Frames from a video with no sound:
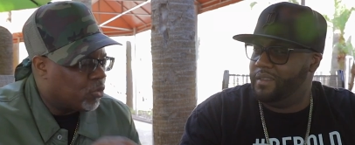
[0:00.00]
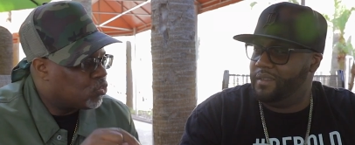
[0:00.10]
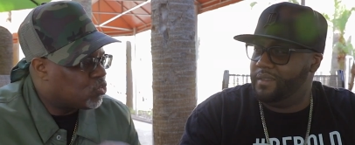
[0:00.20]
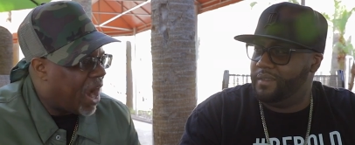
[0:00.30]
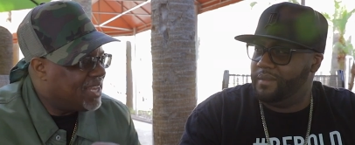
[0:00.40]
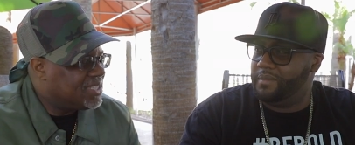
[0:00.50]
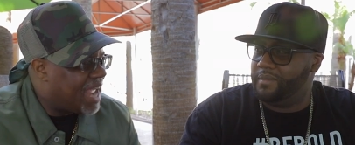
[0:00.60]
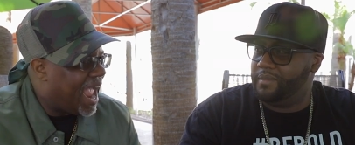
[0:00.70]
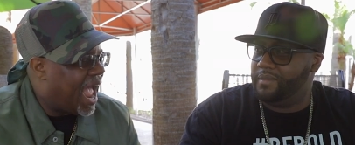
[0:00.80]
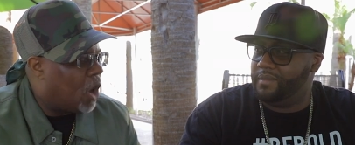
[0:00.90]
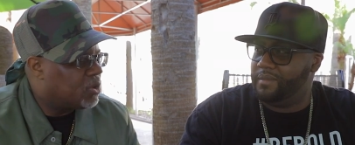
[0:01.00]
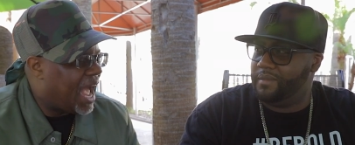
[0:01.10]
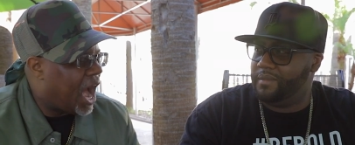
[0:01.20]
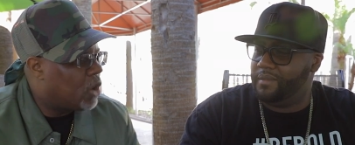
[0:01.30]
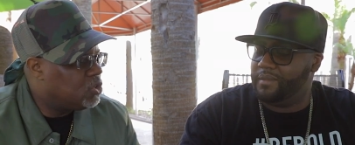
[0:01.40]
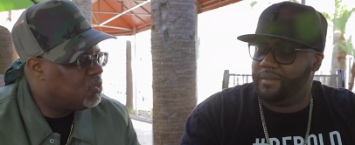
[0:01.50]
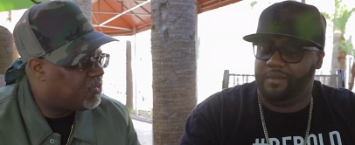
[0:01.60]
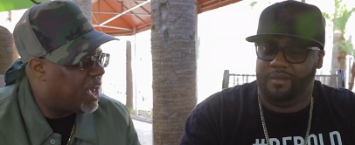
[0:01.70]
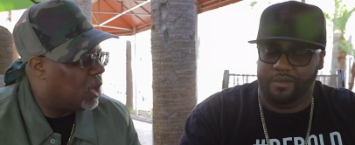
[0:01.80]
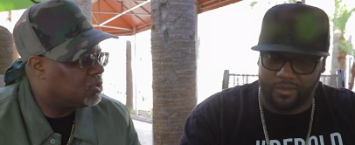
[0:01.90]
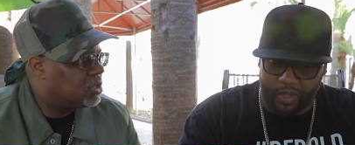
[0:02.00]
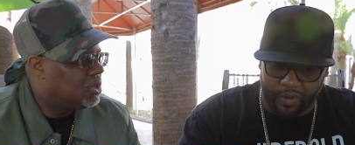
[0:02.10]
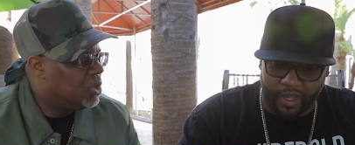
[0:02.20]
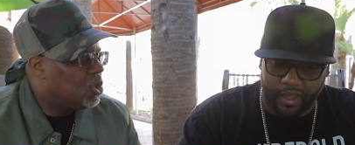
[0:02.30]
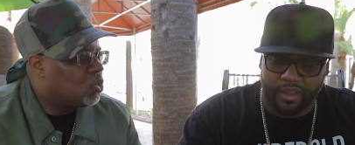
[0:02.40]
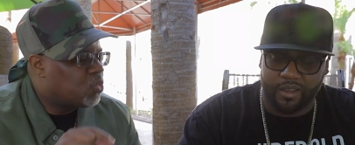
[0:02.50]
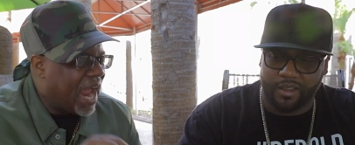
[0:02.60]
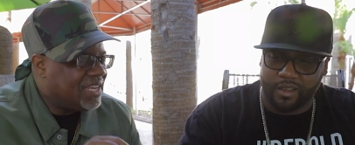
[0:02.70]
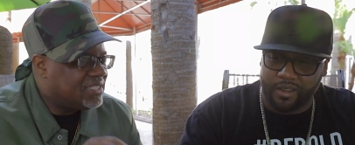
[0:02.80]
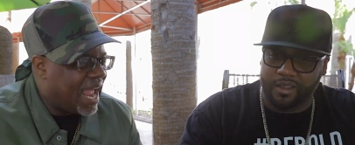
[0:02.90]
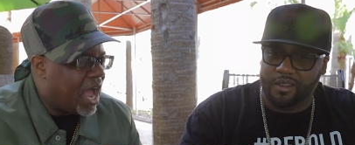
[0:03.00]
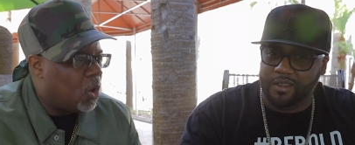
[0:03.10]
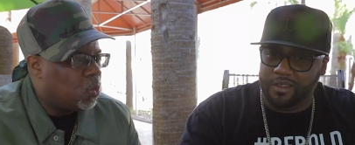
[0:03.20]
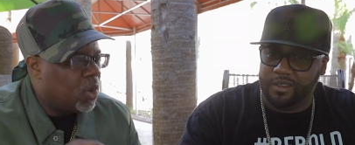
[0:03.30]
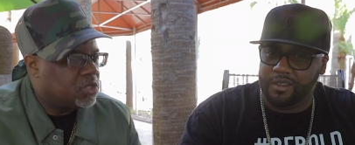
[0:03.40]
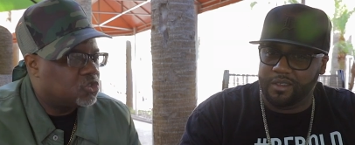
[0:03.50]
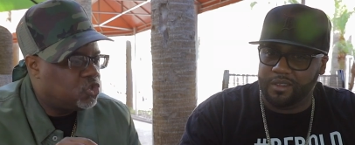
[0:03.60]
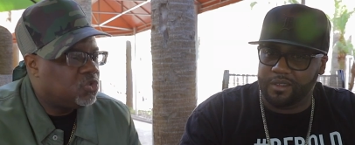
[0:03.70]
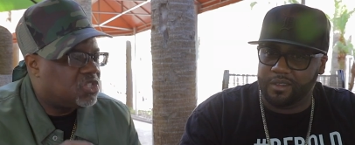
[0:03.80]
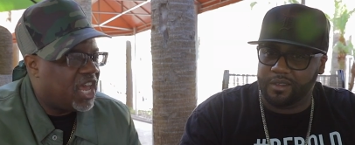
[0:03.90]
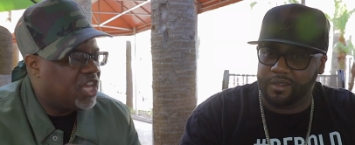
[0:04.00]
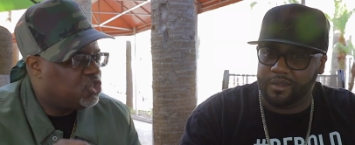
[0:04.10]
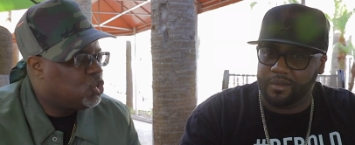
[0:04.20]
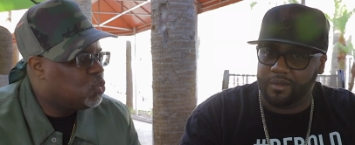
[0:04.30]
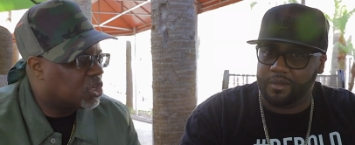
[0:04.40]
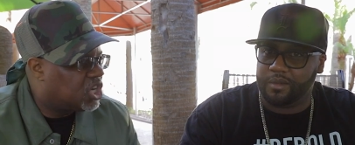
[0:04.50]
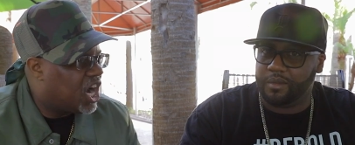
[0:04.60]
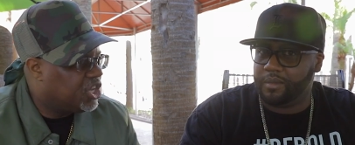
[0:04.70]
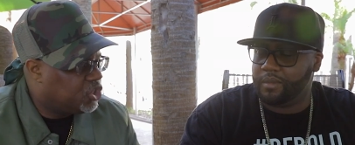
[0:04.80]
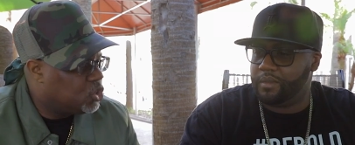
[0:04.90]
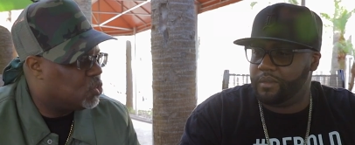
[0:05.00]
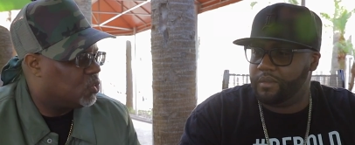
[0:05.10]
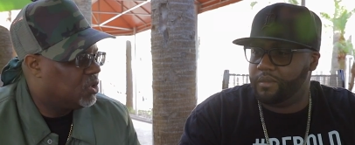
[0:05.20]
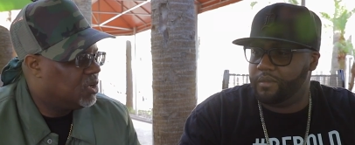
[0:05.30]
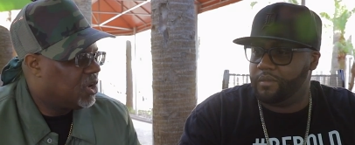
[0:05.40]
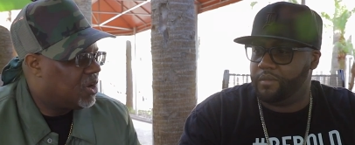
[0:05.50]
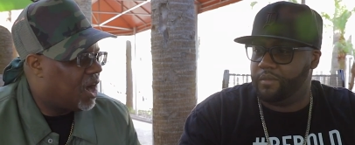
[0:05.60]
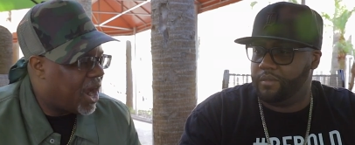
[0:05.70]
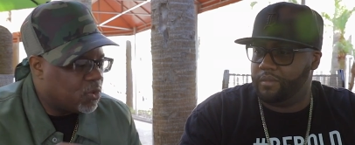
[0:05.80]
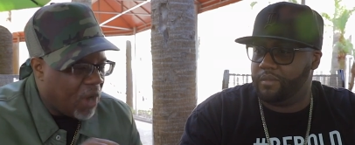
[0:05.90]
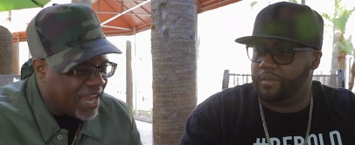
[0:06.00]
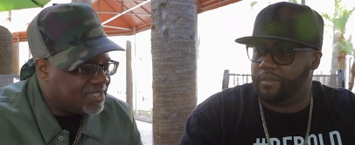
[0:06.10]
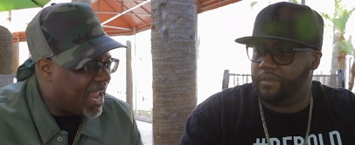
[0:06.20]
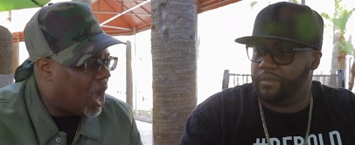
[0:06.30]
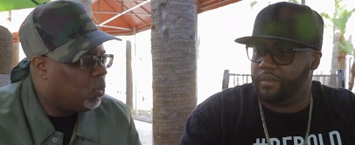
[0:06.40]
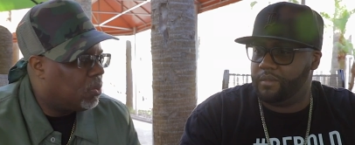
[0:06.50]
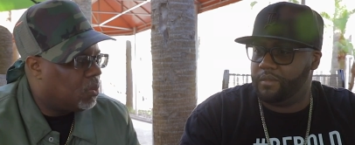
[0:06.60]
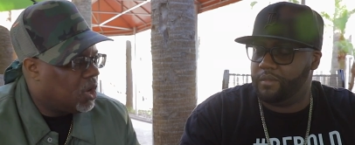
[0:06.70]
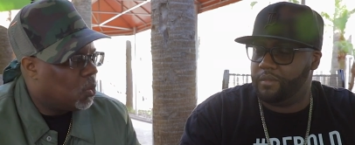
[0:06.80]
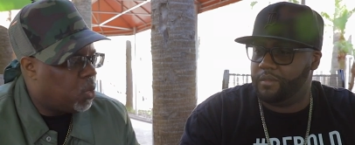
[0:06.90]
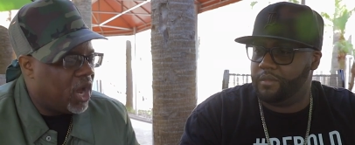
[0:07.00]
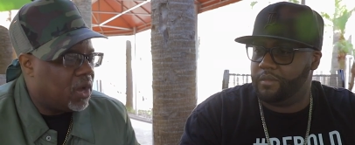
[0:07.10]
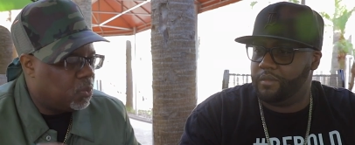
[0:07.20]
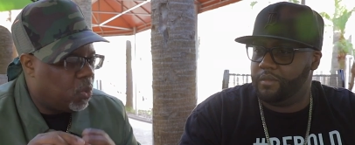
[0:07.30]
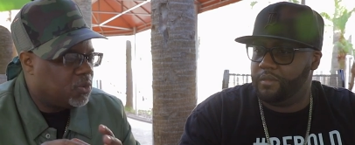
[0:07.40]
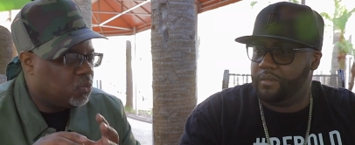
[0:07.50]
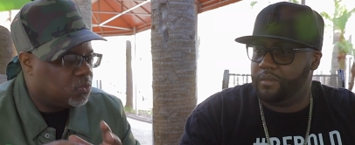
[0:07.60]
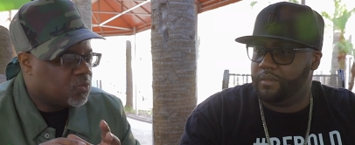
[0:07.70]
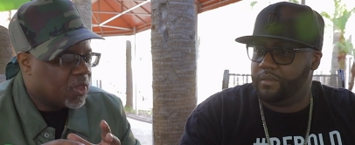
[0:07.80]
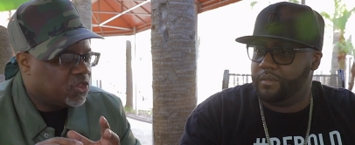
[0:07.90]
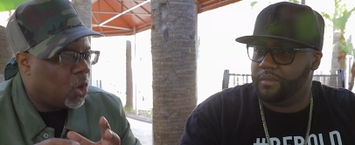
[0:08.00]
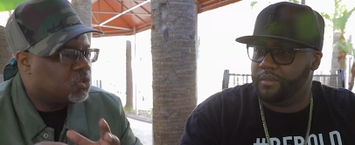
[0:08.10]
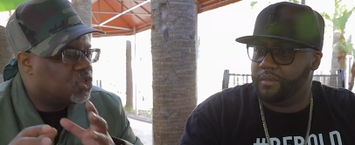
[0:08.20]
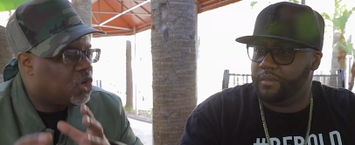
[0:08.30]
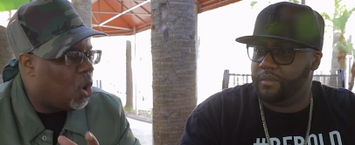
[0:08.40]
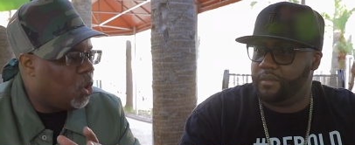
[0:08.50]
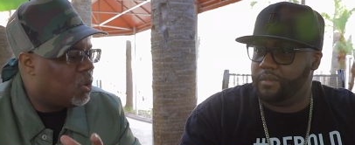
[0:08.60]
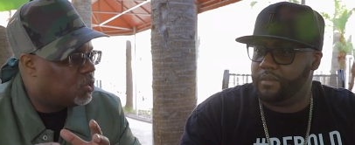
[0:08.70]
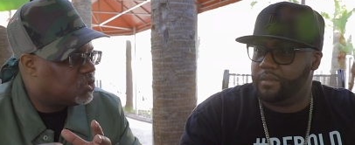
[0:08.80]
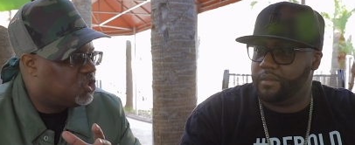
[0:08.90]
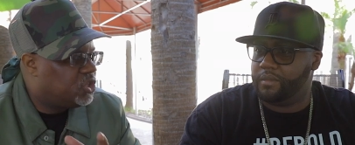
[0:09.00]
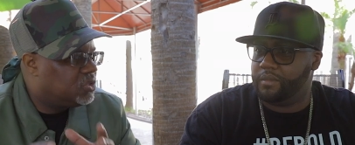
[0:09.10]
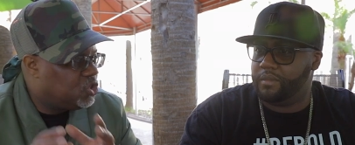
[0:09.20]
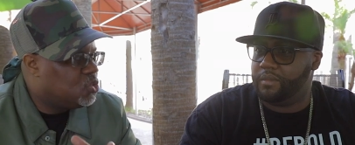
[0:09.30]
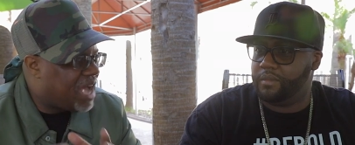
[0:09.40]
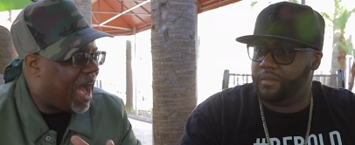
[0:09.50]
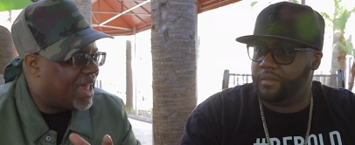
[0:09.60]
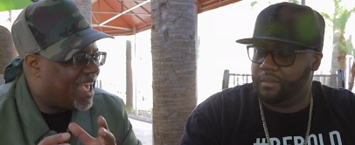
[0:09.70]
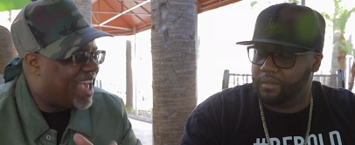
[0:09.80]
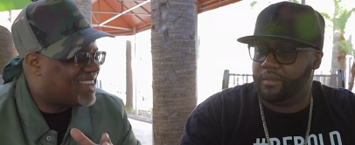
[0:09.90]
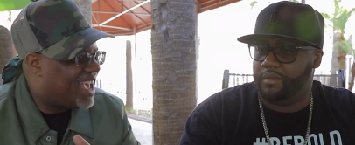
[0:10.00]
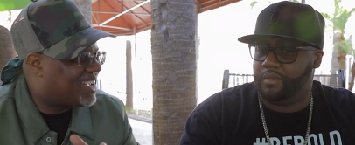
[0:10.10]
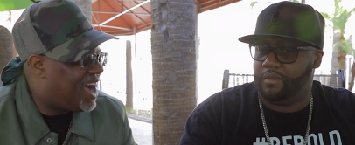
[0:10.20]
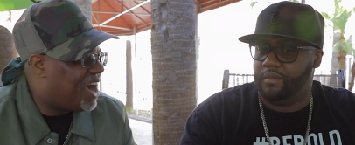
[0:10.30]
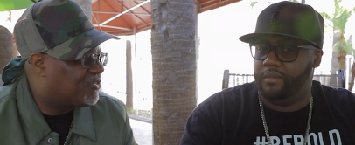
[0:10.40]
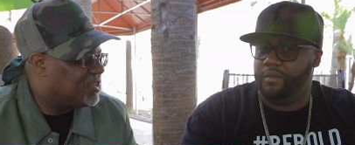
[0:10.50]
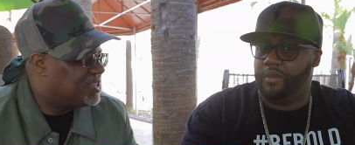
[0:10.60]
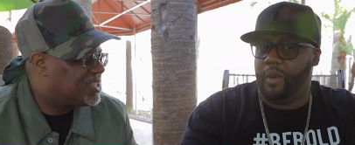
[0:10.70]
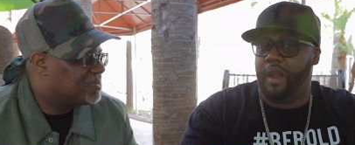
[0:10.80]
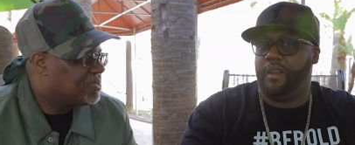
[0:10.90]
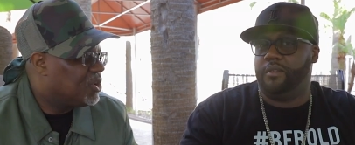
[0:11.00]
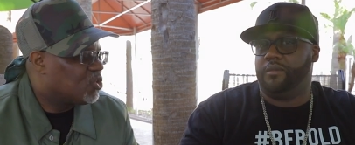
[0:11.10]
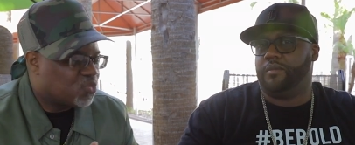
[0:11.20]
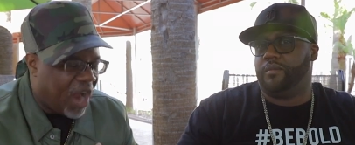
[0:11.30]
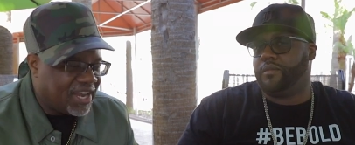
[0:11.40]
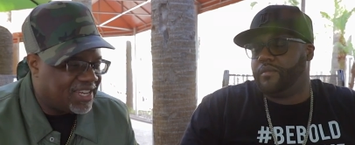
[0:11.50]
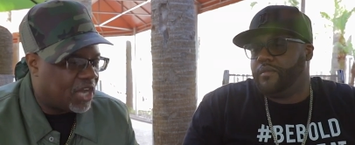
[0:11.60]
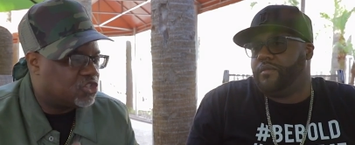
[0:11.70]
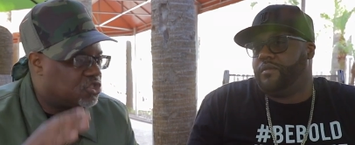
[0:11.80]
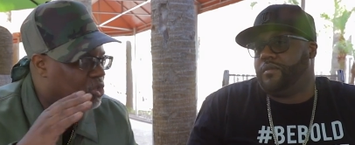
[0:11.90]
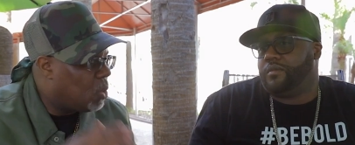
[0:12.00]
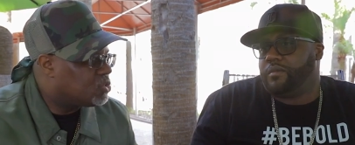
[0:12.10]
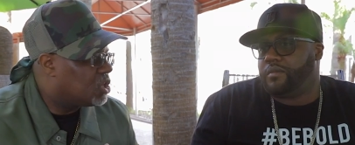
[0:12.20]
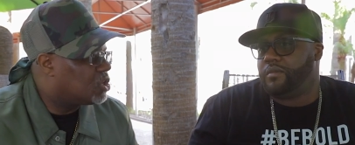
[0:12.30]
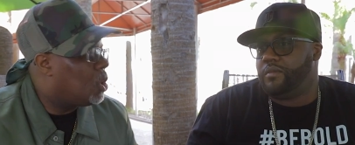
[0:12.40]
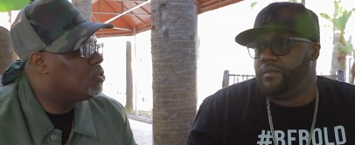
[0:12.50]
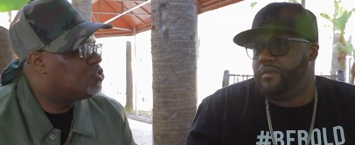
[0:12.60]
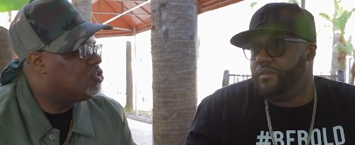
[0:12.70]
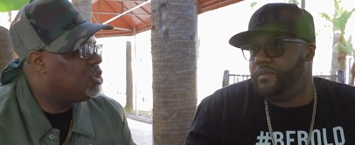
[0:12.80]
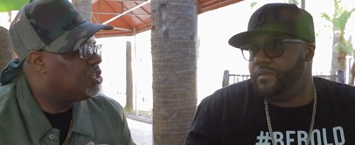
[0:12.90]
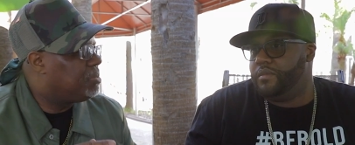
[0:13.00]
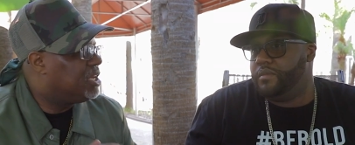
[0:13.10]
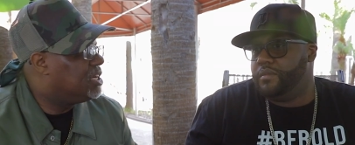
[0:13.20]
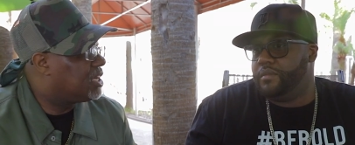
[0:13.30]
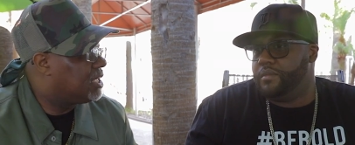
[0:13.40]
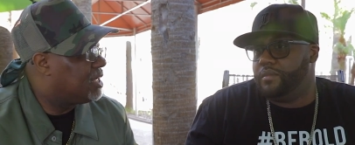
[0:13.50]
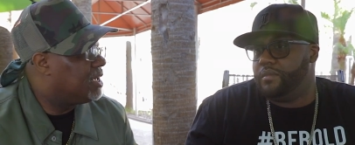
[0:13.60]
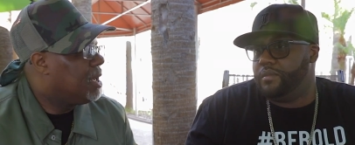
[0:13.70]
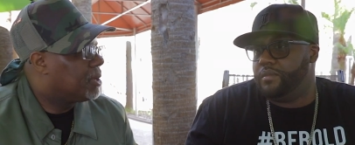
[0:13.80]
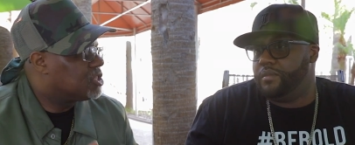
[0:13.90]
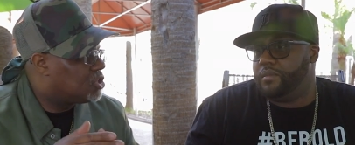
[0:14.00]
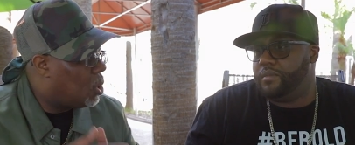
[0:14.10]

Speaker 1: and write down how you felt. Okay. Write down what you said you were gonna do. Mm-hmm. All right, write down what what those goals you got at that conference. Right. Write it down because those are the goals you need to be looking at because